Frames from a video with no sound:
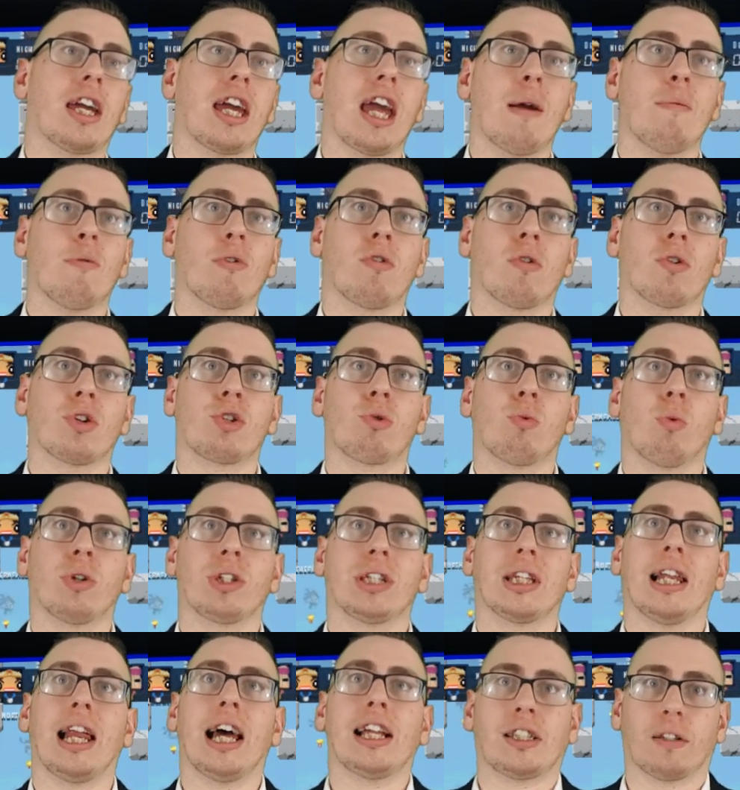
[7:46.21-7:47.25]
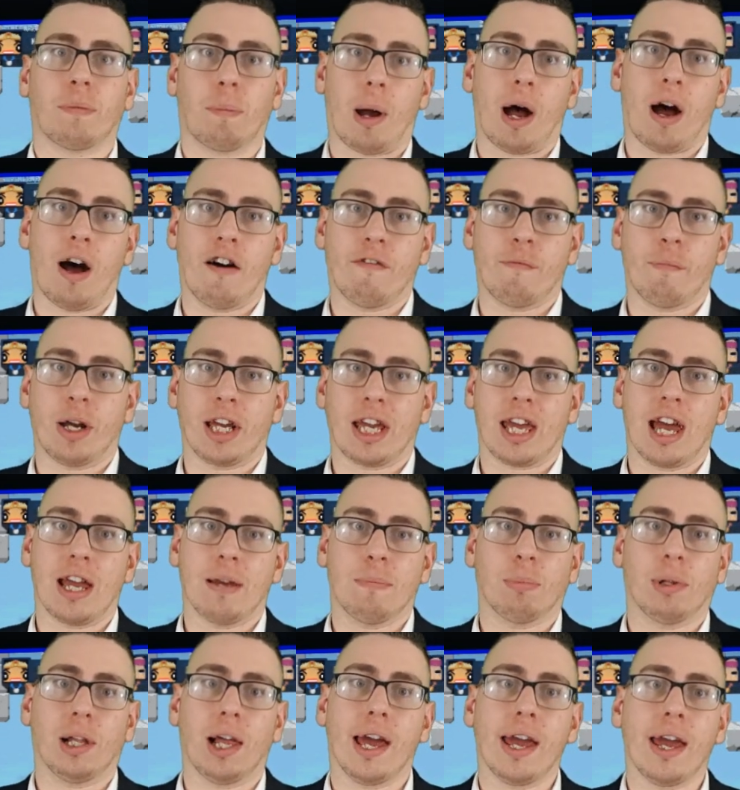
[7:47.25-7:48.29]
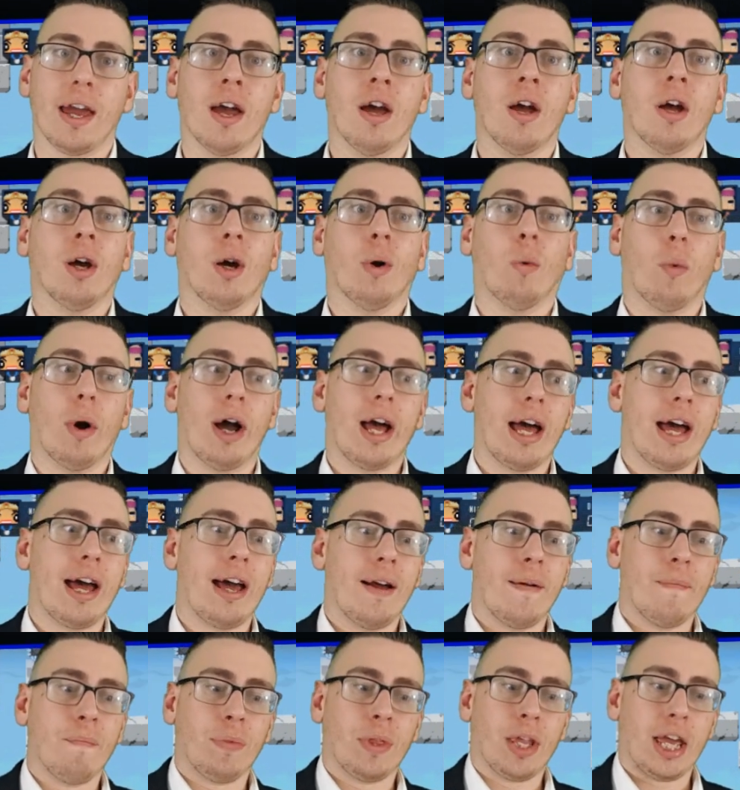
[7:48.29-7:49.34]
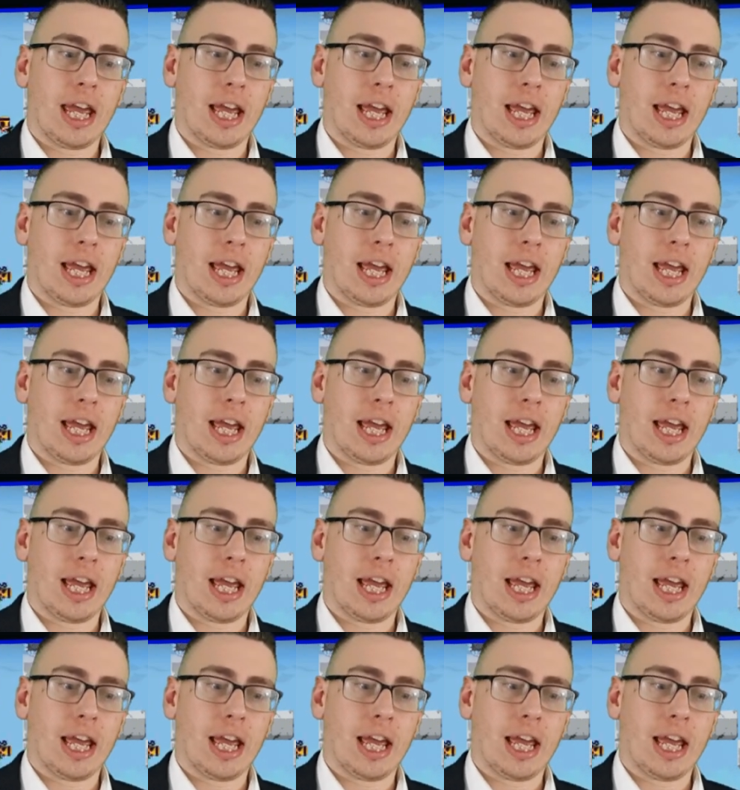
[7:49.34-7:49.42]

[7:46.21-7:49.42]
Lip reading: I came across towards the latter part of my gameplay where